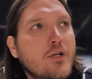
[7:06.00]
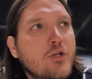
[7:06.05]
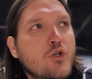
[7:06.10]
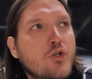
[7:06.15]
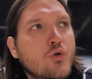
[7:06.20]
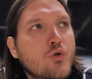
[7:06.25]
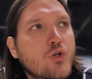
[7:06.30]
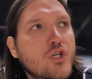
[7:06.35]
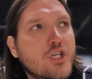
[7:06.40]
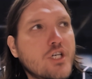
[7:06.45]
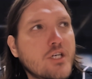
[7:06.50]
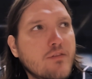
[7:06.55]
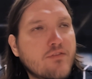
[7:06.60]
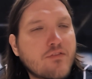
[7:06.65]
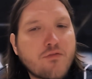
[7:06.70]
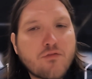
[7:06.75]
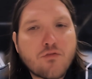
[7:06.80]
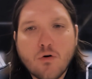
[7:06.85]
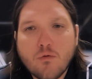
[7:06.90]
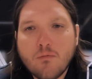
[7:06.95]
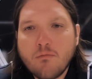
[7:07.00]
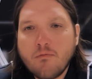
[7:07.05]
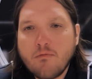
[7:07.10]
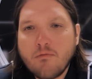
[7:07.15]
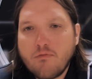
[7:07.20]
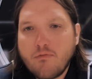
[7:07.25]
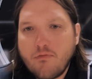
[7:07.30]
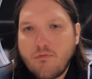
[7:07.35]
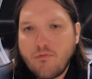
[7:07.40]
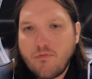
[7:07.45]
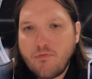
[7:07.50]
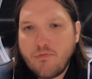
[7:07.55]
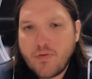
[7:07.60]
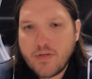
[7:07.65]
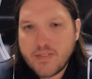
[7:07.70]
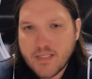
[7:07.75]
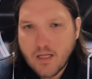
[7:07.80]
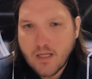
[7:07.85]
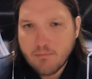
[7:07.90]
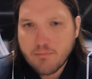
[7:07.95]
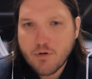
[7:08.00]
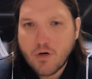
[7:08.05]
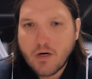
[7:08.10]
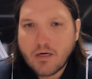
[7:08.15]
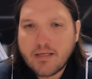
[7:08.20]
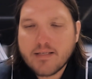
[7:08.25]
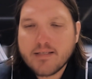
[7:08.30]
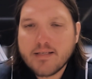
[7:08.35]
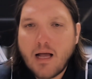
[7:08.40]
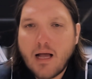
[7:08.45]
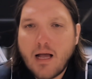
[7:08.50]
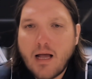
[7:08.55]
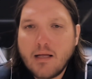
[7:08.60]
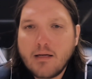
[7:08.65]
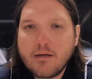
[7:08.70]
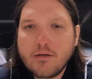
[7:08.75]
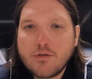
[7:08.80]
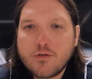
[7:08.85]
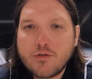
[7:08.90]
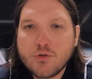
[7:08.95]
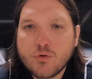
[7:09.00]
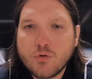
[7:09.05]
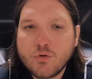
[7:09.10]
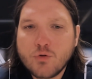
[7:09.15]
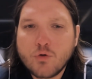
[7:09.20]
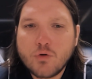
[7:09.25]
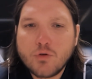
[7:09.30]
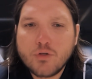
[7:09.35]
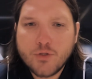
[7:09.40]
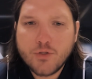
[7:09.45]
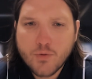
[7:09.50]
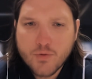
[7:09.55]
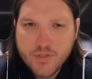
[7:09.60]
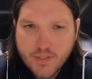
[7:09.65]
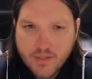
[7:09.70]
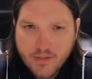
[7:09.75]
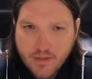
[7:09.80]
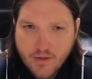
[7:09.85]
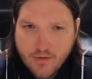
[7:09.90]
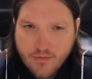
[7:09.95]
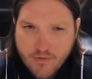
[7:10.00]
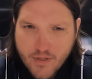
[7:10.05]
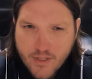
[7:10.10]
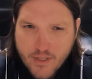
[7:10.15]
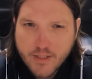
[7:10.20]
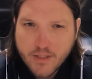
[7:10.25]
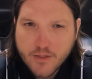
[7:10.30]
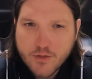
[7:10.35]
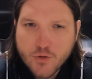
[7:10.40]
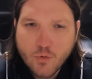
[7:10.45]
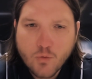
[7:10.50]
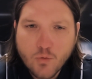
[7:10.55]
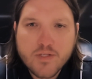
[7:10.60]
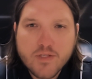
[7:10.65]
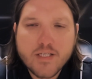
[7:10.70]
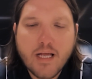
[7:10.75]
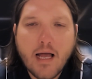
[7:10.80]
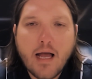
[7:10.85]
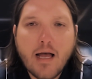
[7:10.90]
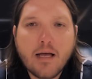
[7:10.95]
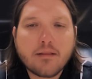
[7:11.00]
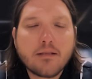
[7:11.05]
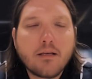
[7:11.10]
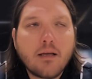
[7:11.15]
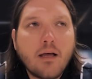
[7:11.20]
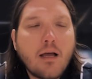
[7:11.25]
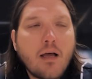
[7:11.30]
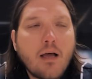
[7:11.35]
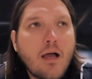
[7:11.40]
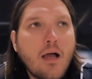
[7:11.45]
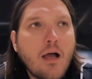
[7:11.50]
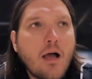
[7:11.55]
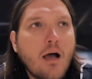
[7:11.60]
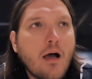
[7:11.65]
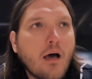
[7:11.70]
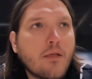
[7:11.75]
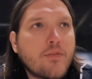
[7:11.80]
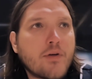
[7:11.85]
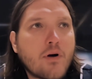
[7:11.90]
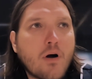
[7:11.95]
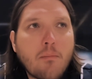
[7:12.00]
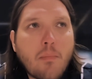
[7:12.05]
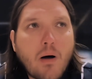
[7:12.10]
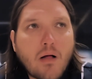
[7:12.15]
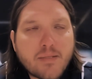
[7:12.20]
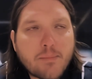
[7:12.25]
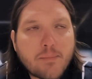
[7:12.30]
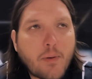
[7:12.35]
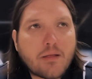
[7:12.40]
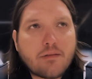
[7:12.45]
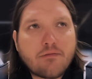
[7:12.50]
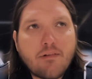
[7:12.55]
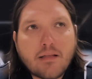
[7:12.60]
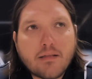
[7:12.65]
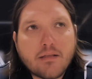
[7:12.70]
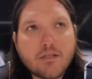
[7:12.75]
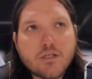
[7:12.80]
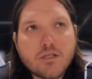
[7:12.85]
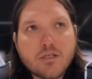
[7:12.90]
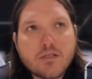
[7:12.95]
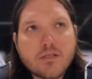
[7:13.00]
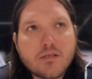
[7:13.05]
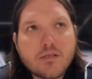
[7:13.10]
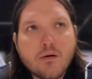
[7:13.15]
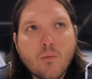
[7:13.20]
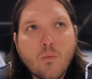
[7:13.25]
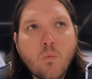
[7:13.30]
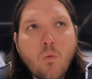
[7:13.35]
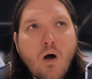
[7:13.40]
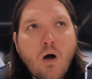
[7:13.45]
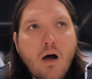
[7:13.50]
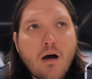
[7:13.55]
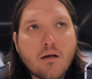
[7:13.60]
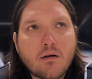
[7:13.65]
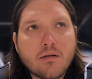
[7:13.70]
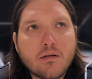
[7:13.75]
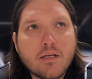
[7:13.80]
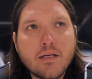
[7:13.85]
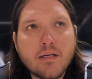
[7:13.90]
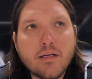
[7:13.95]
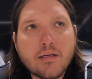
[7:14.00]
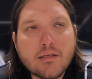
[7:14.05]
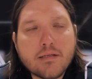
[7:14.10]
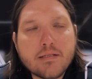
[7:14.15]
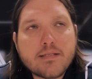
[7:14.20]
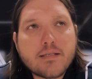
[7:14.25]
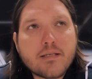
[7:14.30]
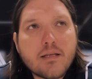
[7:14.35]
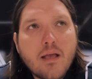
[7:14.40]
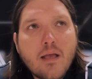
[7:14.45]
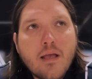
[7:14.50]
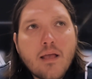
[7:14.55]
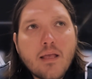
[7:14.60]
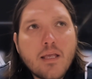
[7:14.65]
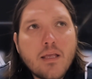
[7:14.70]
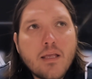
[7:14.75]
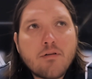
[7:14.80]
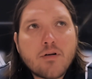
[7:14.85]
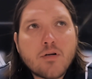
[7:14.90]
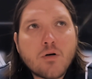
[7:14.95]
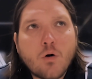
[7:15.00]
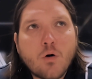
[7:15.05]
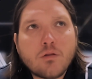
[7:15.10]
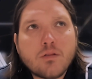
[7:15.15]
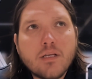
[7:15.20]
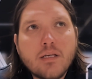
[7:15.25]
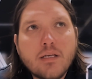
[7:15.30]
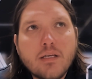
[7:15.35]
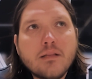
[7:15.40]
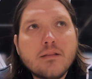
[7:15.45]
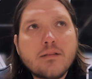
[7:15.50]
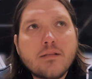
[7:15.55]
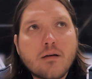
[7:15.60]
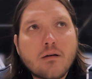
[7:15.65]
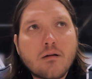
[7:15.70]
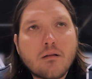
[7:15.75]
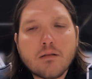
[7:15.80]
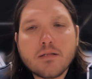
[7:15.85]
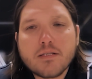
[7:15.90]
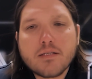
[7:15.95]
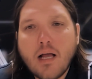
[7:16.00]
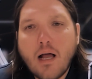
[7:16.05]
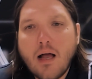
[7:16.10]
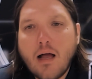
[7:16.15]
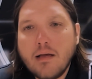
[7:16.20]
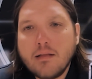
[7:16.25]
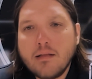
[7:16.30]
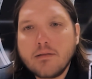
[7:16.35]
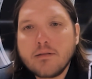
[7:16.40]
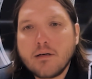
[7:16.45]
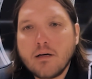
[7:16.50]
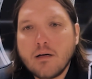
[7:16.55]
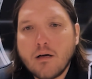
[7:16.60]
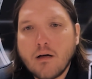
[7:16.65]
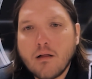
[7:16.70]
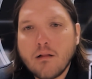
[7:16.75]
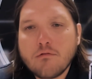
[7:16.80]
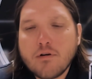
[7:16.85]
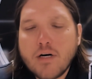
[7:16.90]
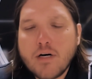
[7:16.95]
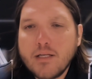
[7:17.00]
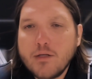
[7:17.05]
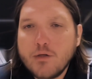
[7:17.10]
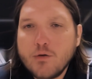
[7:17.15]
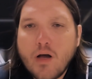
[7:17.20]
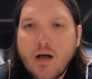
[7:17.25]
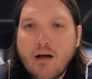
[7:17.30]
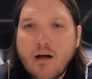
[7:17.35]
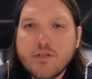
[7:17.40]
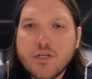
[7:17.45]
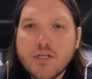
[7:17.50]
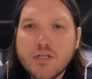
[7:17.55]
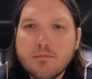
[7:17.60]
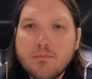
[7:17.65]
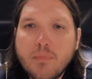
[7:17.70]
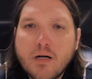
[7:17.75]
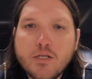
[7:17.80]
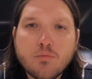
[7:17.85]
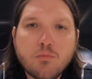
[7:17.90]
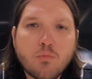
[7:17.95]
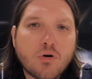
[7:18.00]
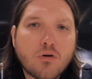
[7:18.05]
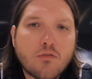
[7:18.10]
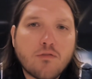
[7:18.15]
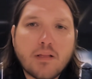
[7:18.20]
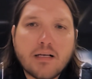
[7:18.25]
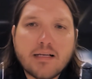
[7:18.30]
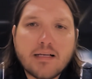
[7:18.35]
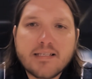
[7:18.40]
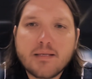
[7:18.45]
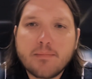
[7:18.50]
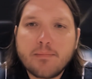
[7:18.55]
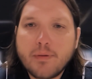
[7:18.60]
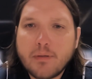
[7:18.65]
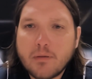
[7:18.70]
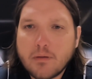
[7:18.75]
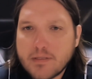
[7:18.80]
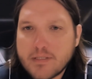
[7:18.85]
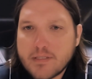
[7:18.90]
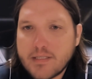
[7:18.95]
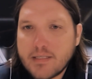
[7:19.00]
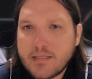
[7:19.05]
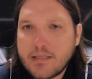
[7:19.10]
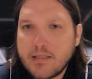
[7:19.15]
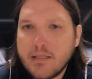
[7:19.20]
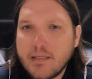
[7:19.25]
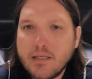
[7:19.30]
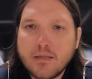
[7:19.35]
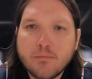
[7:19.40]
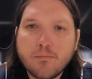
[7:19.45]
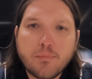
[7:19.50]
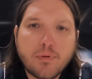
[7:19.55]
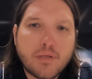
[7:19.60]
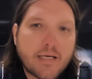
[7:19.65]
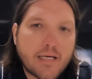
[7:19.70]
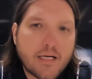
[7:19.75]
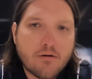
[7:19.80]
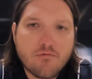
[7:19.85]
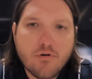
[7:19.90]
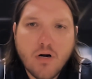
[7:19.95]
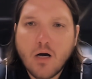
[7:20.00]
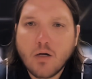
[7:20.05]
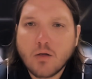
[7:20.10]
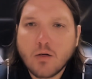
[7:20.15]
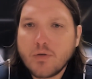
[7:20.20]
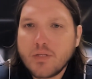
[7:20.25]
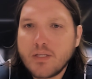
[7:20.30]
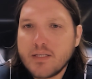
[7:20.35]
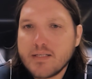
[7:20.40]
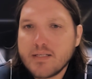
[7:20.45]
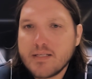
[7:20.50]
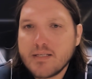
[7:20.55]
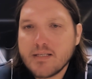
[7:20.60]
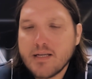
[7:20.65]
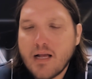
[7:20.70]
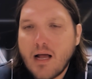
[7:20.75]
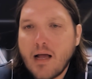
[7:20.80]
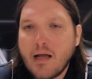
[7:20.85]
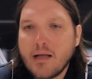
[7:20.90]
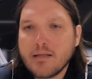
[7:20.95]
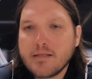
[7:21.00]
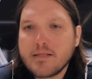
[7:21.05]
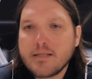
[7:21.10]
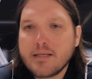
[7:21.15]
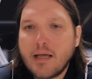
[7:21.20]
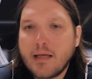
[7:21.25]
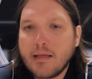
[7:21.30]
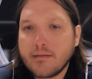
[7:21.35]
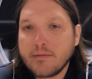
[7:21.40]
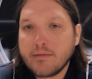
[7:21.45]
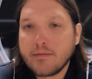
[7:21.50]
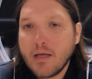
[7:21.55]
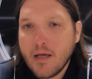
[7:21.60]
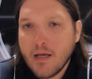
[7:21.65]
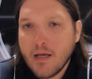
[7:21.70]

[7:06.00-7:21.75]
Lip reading: to shift from physical product design to using the 3D tool set. There are multiple advantages. One is, even on the internal side, already you have just much more flexibility in playing around with these designs and